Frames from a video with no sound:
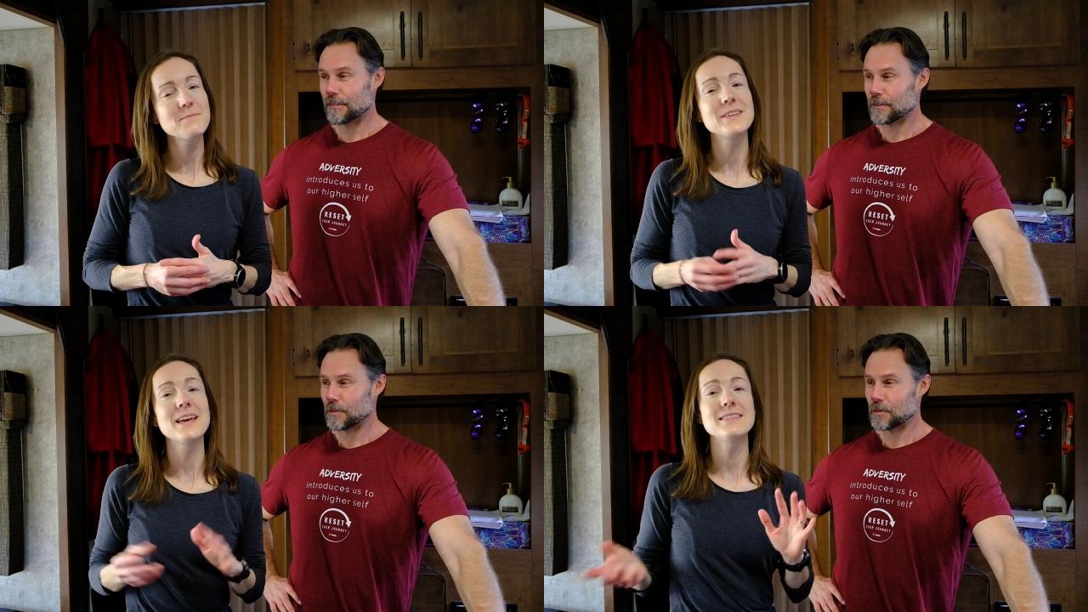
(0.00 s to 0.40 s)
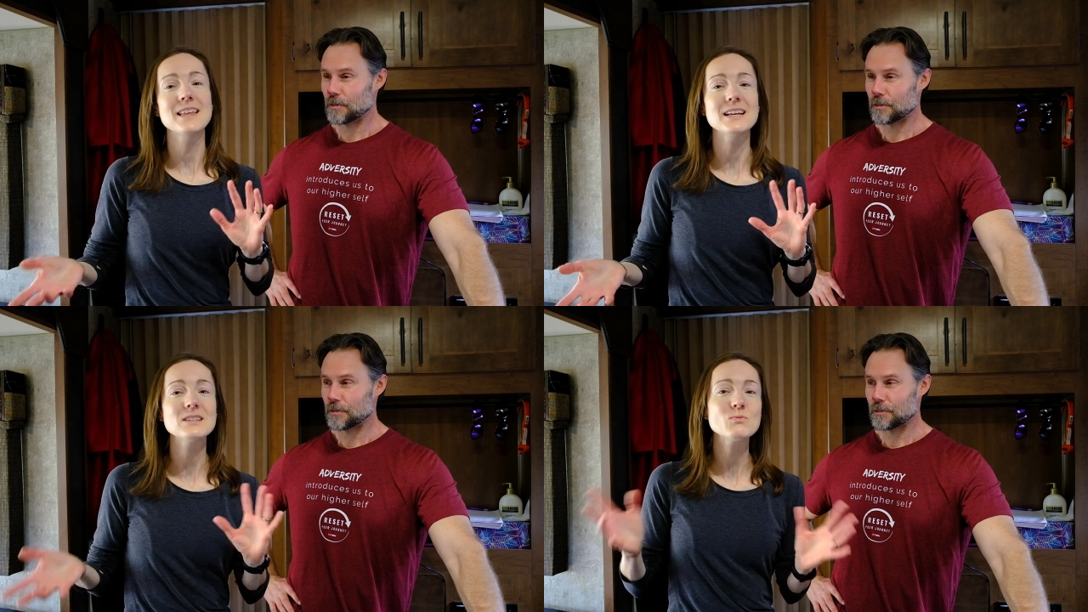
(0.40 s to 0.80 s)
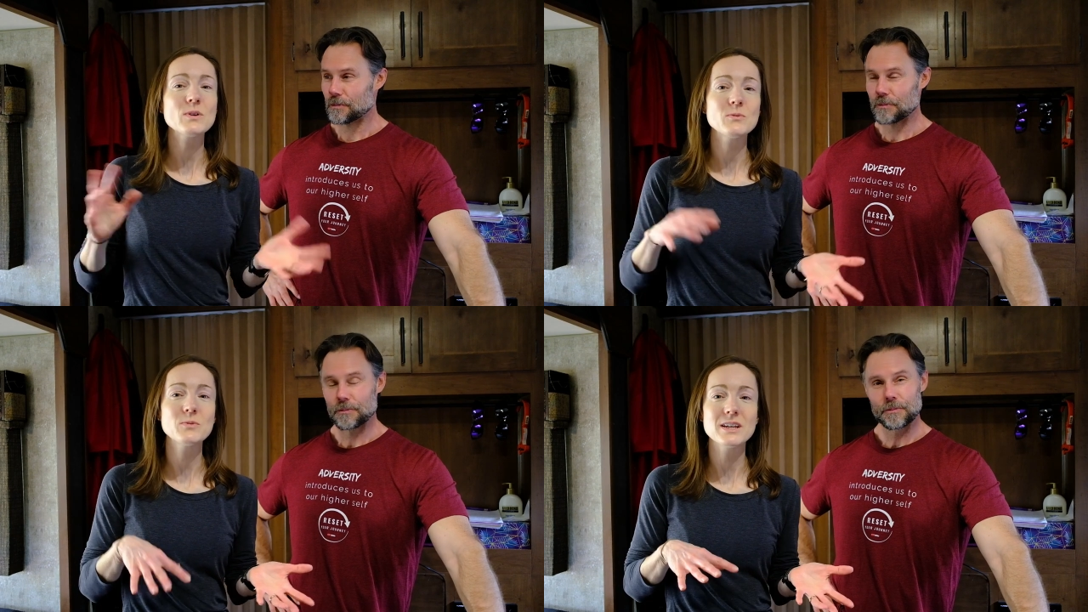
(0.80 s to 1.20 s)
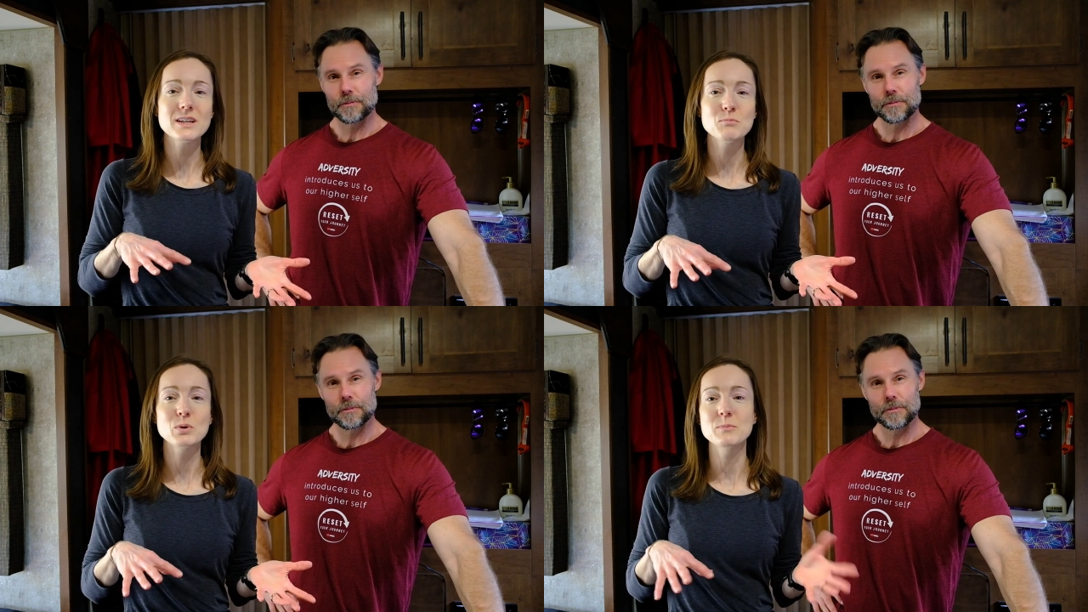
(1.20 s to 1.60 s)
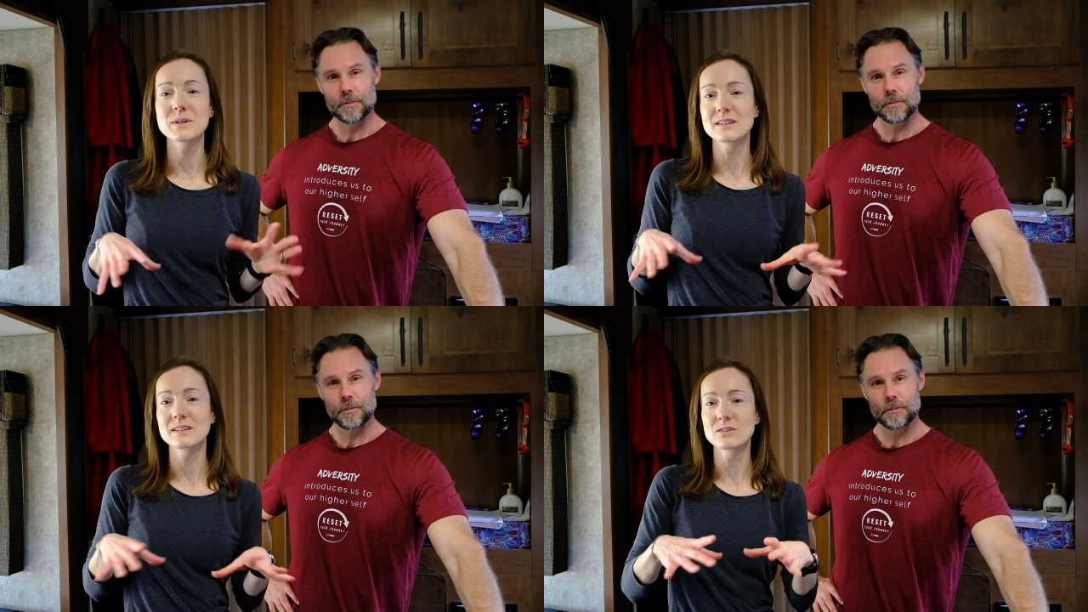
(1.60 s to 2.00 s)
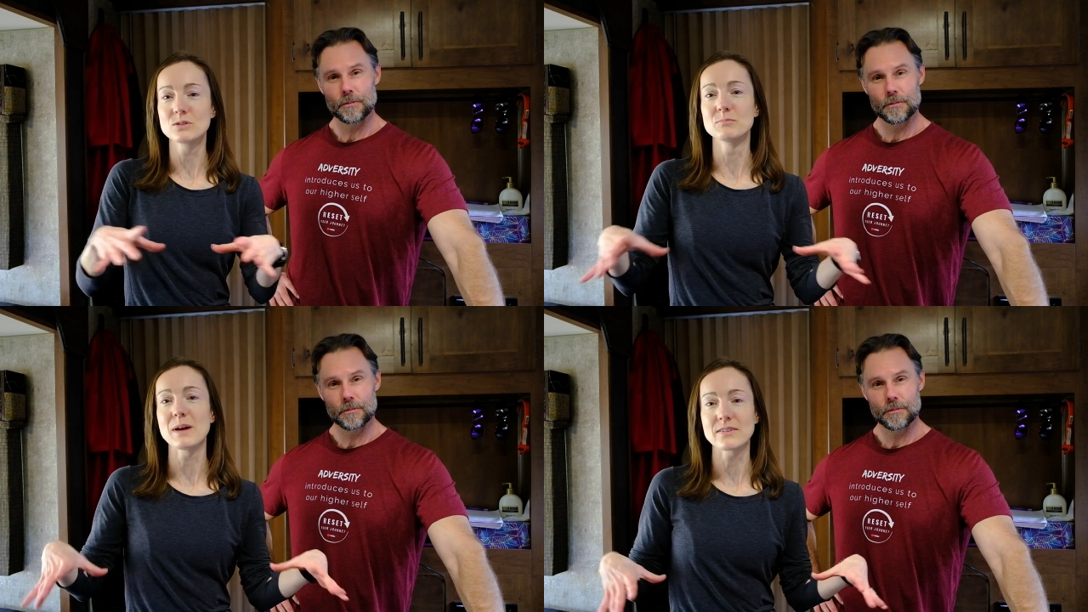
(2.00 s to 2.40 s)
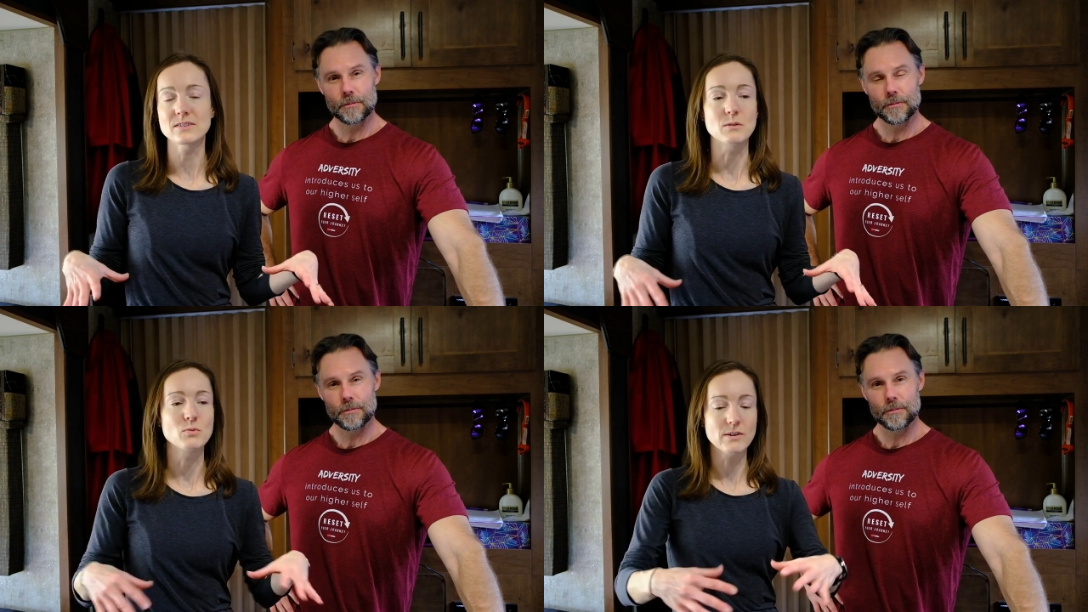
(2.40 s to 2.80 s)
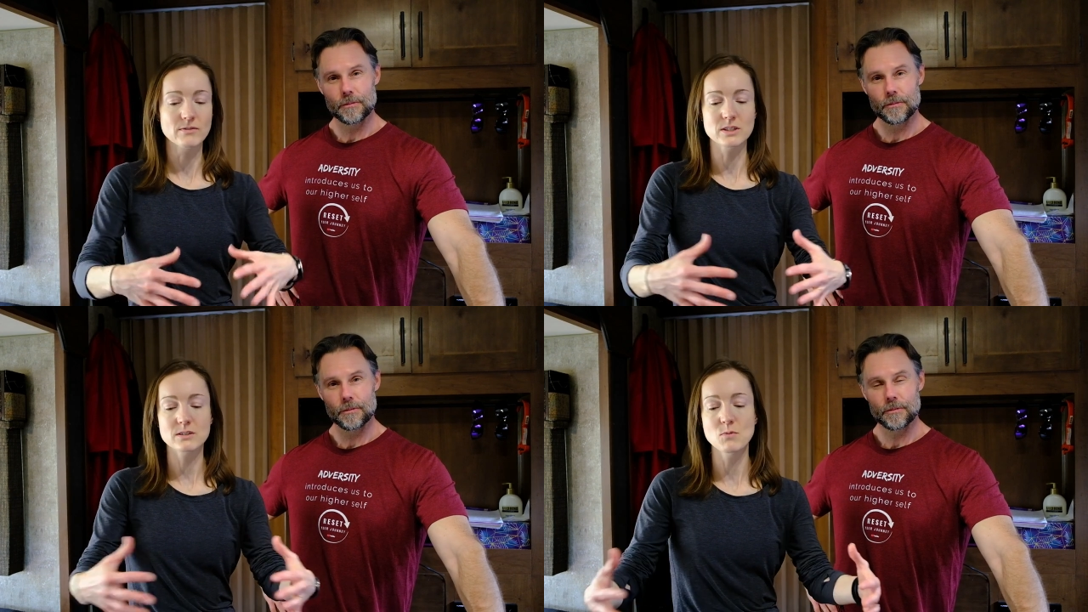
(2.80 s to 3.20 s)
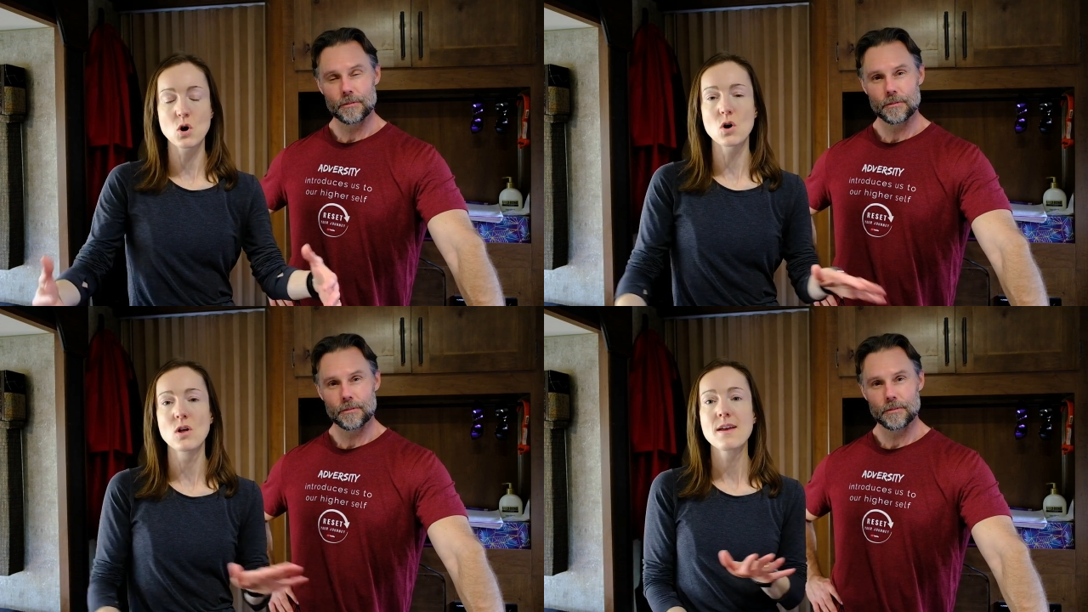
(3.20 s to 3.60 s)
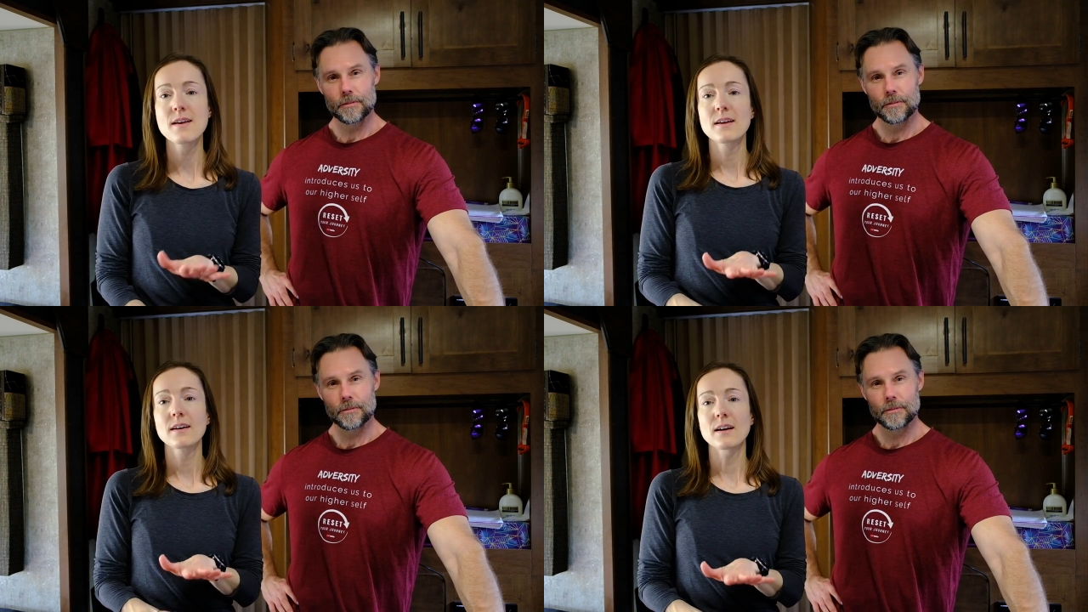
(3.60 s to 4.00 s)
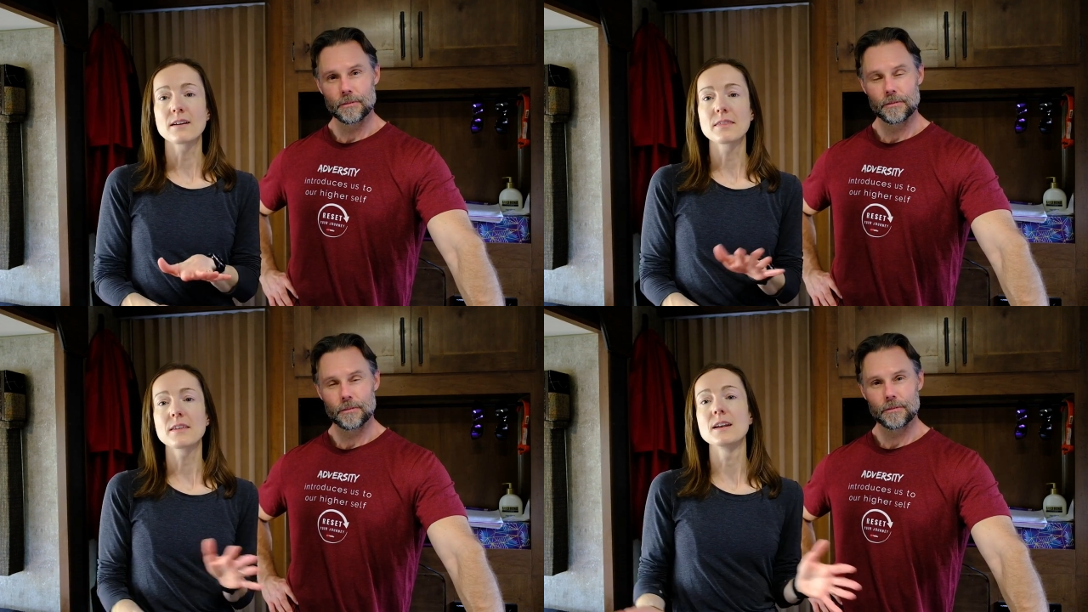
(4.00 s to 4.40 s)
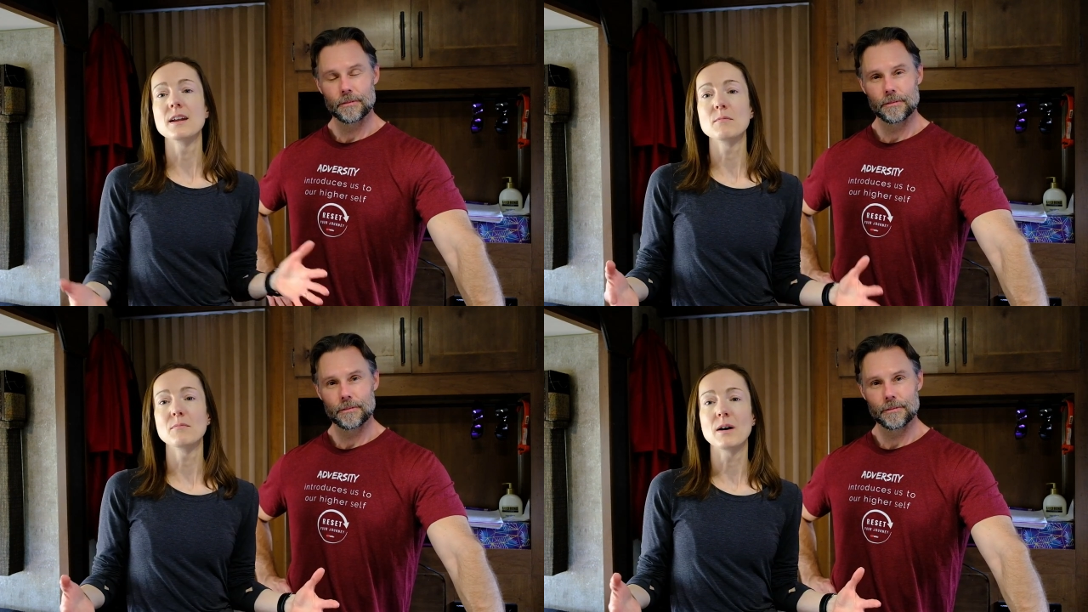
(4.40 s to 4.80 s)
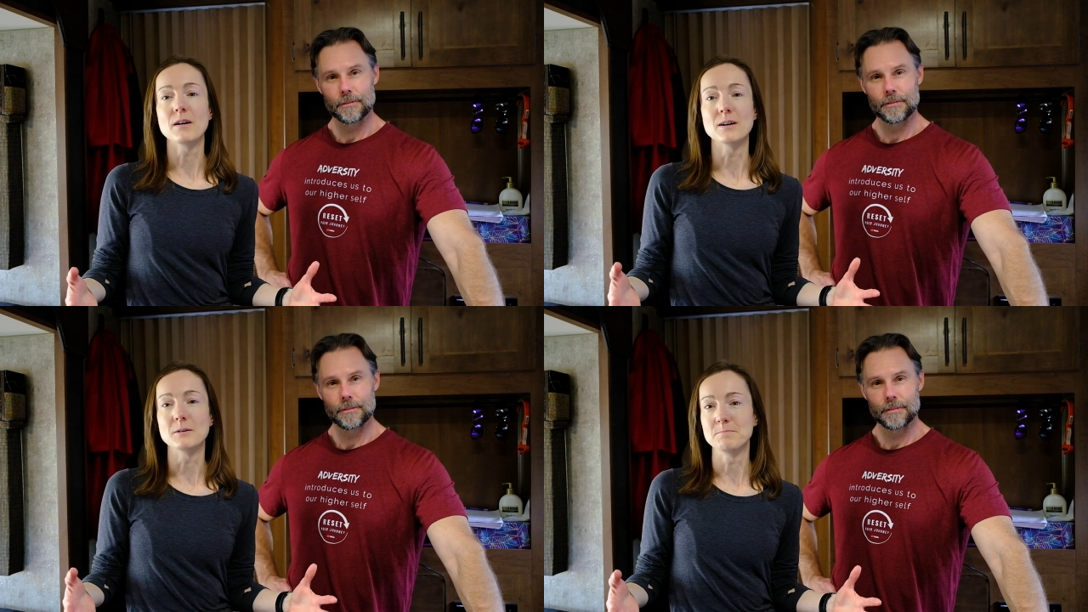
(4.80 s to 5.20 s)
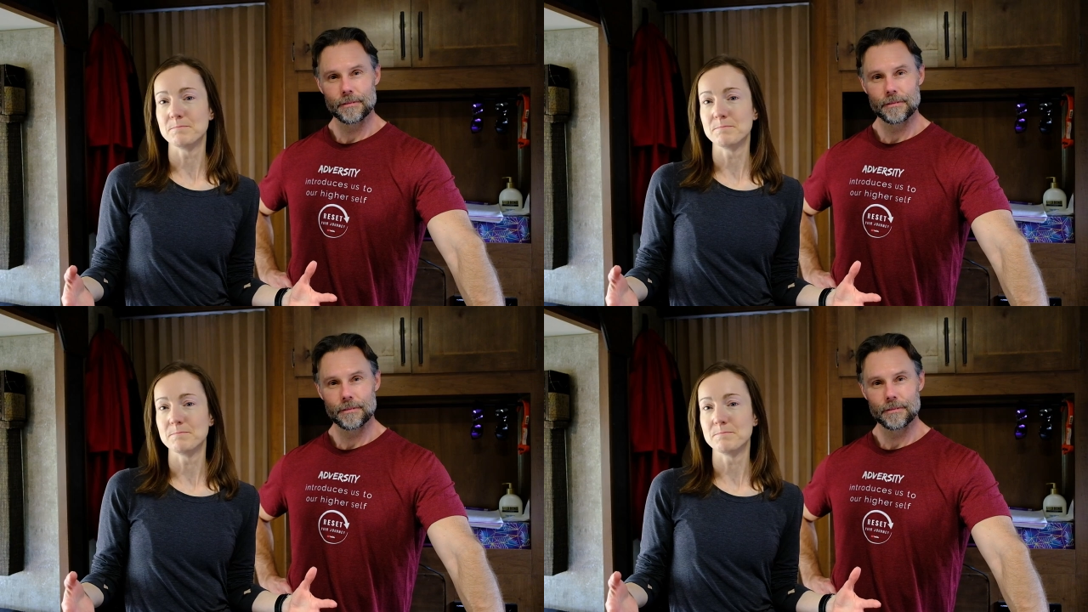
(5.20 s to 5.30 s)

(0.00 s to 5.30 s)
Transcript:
Speaker 1: then that's when we put him in the little bathtub. We have a small, kind of thin, uh,